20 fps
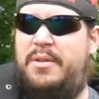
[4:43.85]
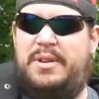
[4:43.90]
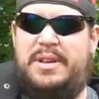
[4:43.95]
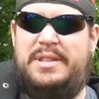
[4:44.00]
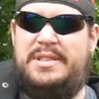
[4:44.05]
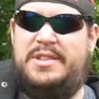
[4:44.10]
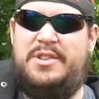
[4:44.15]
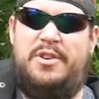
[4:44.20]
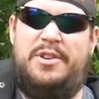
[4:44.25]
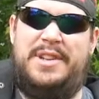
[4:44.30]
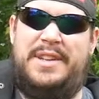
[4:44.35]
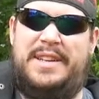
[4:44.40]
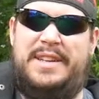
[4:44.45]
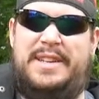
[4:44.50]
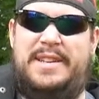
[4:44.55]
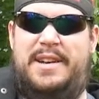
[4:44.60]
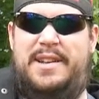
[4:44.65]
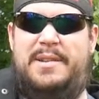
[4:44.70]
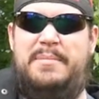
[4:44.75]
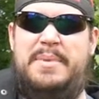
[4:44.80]
it's called a
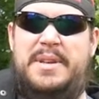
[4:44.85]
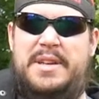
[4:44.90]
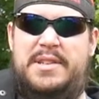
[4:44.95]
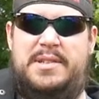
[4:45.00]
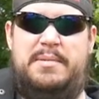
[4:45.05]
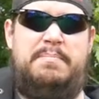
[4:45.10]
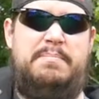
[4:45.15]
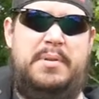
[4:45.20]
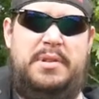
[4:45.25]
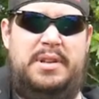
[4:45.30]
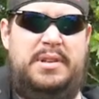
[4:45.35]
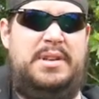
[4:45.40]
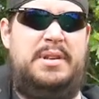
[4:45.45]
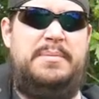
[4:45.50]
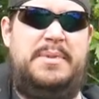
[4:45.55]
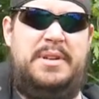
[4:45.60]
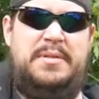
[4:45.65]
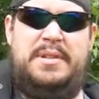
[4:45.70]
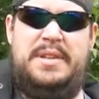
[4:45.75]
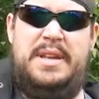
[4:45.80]
gun because a bullet
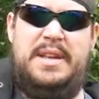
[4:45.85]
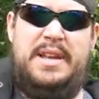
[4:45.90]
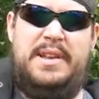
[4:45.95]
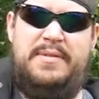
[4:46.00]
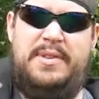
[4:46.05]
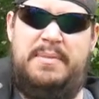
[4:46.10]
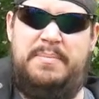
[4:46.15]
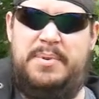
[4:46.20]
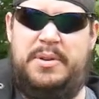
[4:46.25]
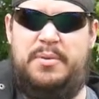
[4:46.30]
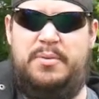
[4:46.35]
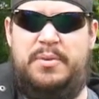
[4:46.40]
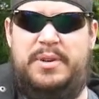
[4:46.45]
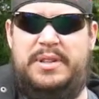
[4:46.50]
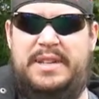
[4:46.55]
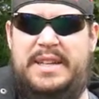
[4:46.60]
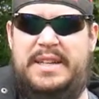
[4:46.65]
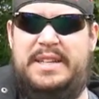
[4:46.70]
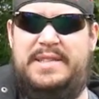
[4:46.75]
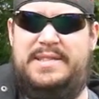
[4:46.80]
comes out the end of it, but
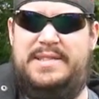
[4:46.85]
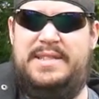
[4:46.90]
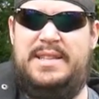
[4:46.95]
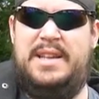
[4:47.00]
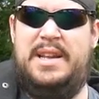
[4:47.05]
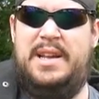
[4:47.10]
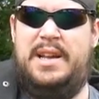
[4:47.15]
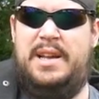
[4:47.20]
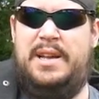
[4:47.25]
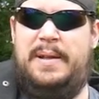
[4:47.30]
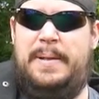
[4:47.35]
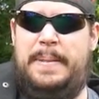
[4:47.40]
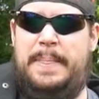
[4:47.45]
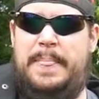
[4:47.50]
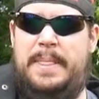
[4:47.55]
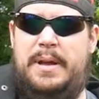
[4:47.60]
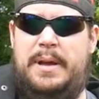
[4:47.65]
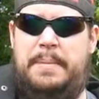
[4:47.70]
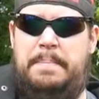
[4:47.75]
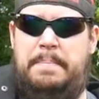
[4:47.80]
really it's
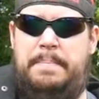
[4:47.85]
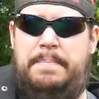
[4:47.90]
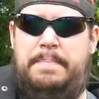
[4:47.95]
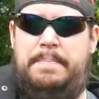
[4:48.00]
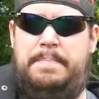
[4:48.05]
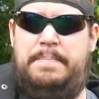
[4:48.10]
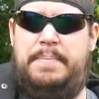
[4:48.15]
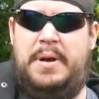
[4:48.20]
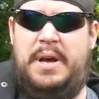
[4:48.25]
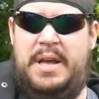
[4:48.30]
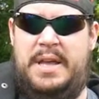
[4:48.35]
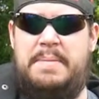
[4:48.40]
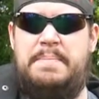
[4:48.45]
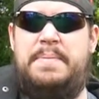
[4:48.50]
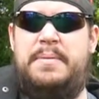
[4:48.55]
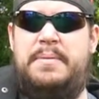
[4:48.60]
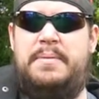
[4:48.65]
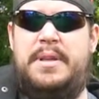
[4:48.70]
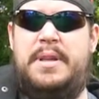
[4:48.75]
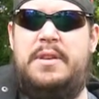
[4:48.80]
a
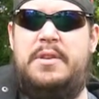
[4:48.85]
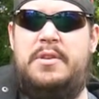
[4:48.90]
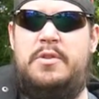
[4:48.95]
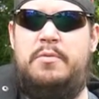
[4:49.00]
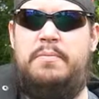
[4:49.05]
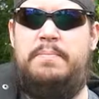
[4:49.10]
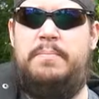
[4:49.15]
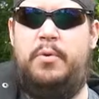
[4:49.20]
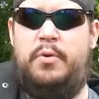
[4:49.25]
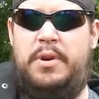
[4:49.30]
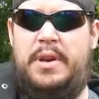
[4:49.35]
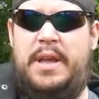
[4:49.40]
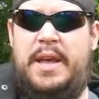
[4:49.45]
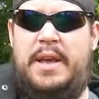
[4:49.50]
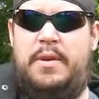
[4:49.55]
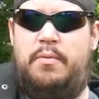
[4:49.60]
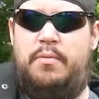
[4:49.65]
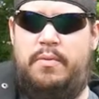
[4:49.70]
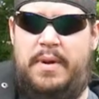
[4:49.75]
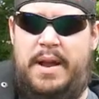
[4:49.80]
pipe that you put
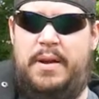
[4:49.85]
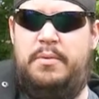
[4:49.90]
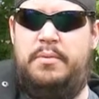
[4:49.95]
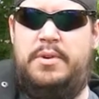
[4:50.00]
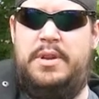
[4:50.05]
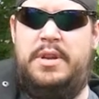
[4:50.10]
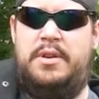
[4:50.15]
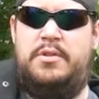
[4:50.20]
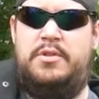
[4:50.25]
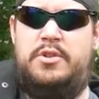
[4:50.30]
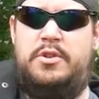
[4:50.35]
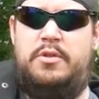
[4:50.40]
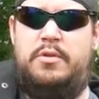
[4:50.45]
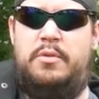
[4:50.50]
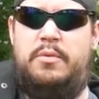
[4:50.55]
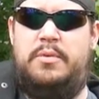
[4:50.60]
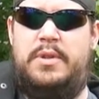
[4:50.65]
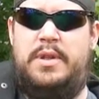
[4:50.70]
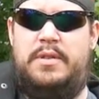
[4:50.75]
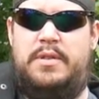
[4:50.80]
a round
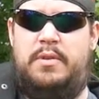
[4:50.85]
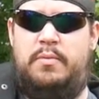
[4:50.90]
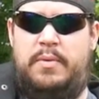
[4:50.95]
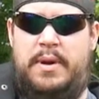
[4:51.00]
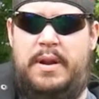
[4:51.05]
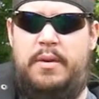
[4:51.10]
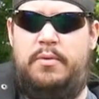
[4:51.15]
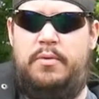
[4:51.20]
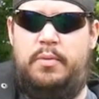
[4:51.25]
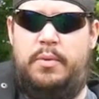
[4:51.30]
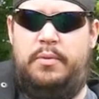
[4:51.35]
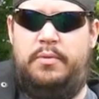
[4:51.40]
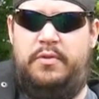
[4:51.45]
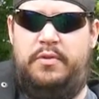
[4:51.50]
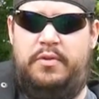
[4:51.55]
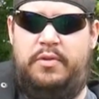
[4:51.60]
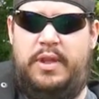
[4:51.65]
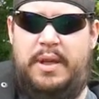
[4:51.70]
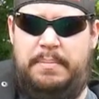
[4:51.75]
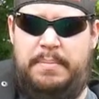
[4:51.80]
into that the round won't
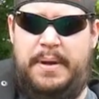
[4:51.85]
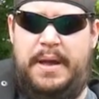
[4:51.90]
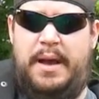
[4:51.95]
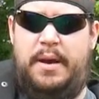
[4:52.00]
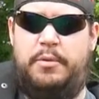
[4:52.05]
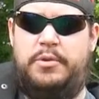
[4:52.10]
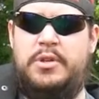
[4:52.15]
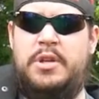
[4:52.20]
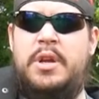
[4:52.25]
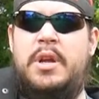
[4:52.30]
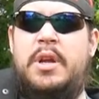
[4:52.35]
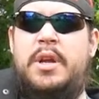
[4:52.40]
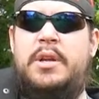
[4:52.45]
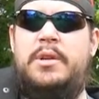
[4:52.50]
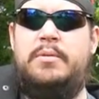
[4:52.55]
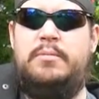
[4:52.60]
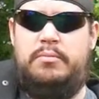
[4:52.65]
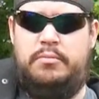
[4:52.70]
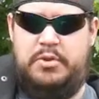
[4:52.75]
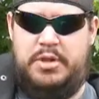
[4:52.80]
slip out,
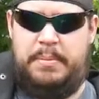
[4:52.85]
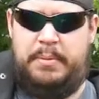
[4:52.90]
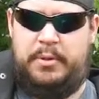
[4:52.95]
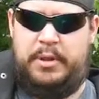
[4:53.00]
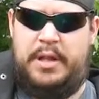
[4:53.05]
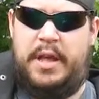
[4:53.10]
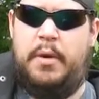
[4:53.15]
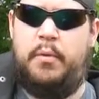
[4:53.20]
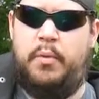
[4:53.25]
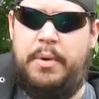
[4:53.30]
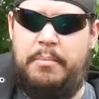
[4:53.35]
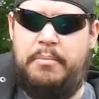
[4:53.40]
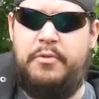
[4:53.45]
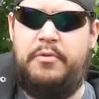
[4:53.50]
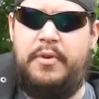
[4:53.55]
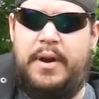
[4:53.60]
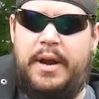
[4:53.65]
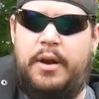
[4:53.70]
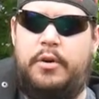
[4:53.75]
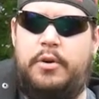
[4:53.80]
typically a
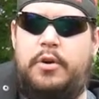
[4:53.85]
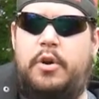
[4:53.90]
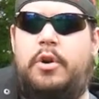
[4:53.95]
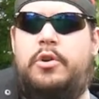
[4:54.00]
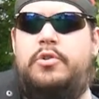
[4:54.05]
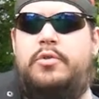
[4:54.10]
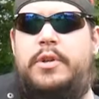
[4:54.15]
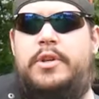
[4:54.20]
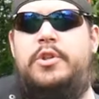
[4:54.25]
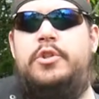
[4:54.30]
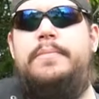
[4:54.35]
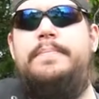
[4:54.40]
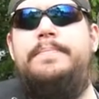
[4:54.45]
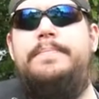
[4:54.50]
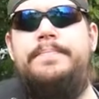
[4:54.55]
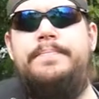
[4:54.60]
rimmed-fired cartridge,